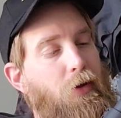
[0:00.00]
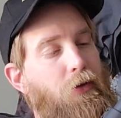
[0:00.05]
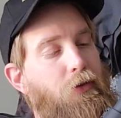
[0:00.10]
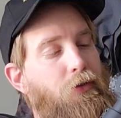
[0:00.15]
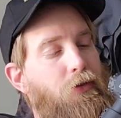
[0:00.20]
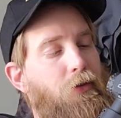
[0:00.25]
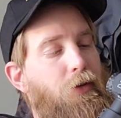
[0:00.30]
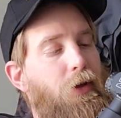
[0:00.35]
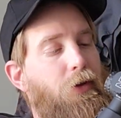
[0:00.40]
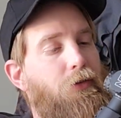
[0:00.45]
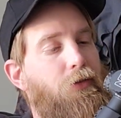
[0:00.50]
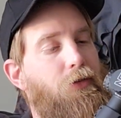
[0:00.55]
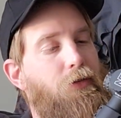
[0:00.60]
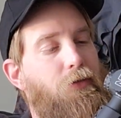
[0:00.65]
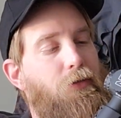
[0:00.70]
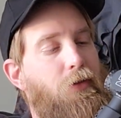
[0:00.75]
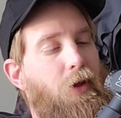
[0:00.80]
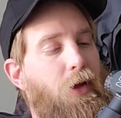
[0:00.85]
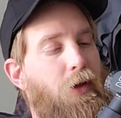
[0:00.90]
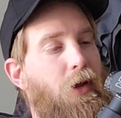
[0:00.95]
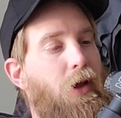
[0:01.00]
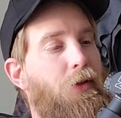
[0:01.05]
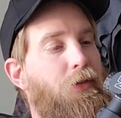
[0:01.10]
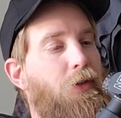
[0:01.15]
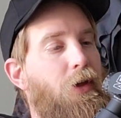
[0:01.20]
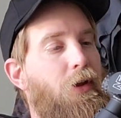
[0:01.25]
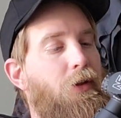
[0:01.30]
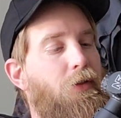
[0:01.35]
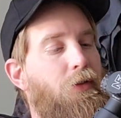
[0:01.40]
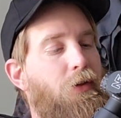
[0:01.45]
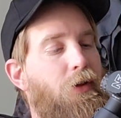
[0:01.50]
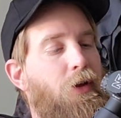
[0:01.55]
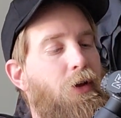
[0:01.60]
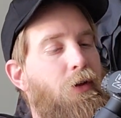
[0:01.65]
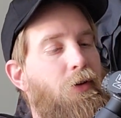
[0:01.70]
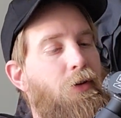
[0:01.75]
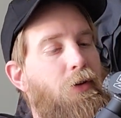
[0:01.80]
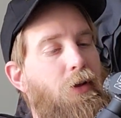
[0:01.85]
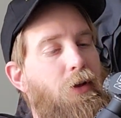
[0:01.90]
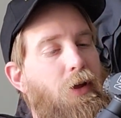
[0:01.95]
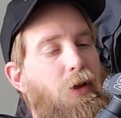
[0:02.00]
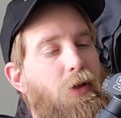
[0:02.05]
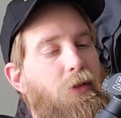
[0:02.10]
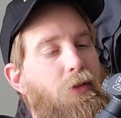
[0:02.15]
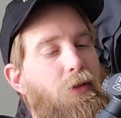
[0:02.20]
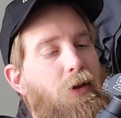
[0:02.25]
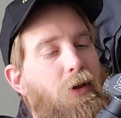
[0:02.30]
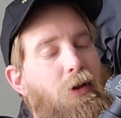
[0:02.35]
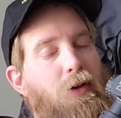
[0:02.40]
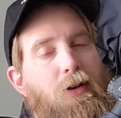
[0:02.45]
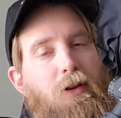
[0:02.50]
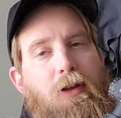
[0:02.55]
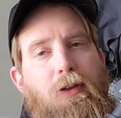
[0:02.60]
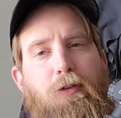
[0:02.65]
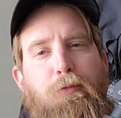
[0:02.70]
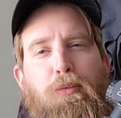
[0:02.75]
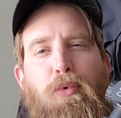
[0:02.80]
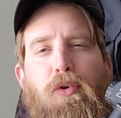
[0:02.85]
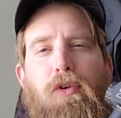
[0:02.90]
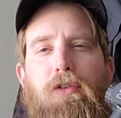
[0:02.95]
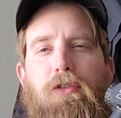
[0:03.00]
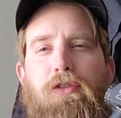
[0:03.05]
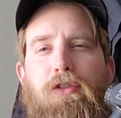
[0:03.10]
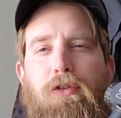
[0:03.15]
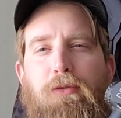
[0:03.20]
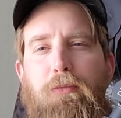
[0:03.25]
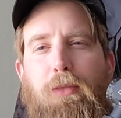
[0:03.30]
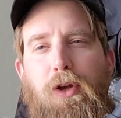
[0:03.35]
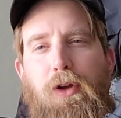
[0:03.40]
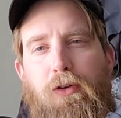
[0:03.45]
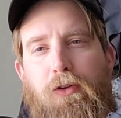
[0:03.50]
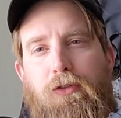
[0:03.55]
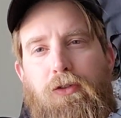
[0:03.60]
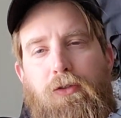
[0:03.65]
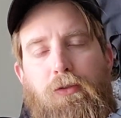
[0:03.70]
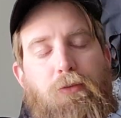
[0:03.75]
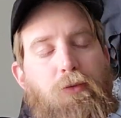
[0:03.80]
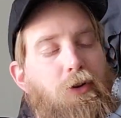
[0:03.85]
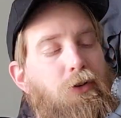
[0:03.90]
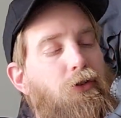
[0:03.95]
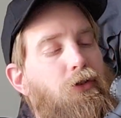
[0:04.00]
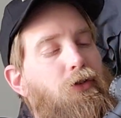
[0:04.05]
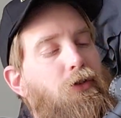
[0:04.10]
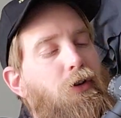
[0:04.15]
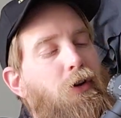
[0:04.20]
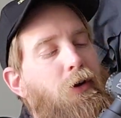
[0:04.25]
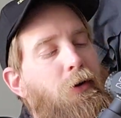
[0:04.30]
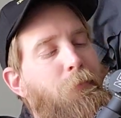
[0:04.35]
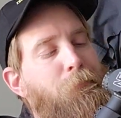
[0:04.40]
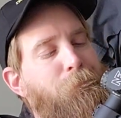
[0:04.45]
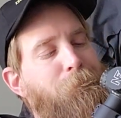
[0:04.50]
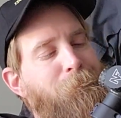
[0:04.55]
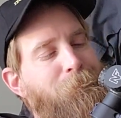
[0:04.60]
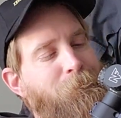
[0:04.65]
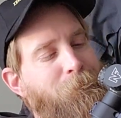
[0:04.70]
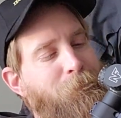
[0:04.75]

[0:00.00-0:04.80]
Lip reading: So I got that in the end. And then it's 0.2 mils, which it